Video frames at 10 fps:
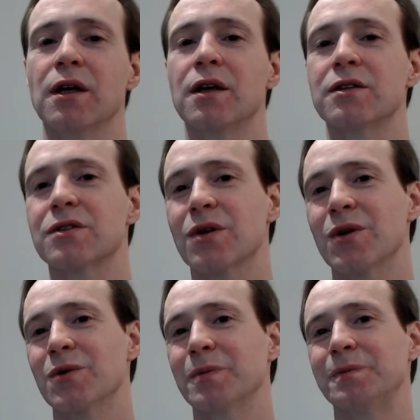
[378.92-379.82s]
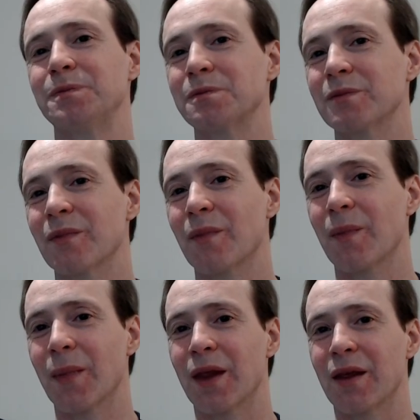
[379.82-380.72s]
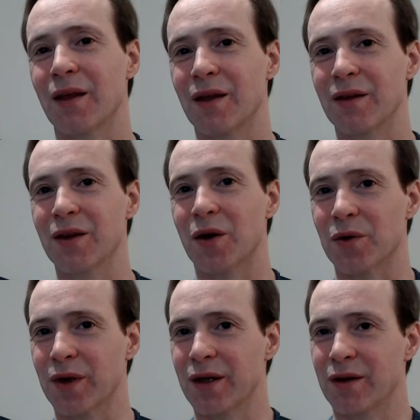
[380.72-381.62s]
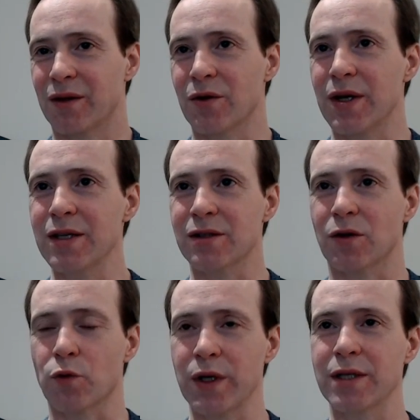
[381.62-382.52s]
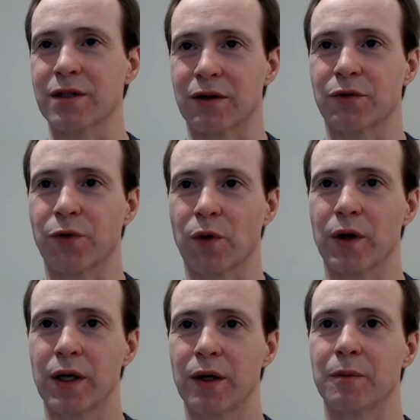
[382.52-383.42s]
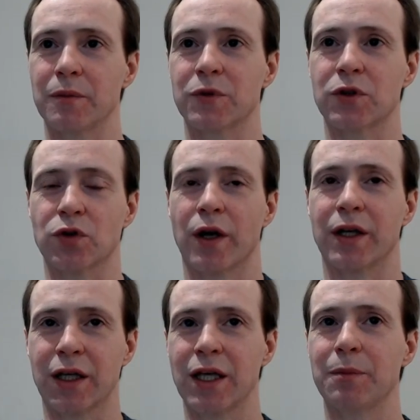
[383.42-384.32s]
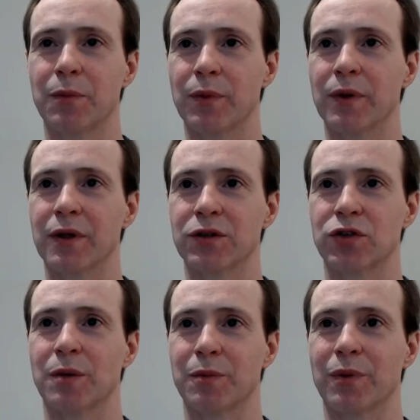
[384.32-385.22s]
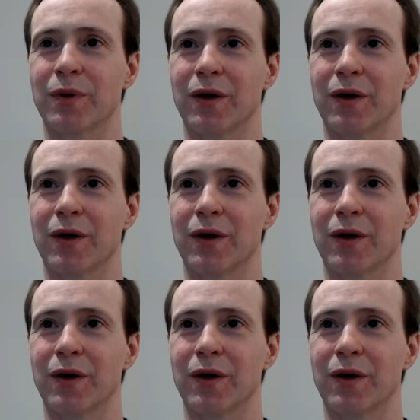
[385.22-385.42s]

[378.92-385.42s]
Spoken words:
So, there is a reason for him to try to keep the ship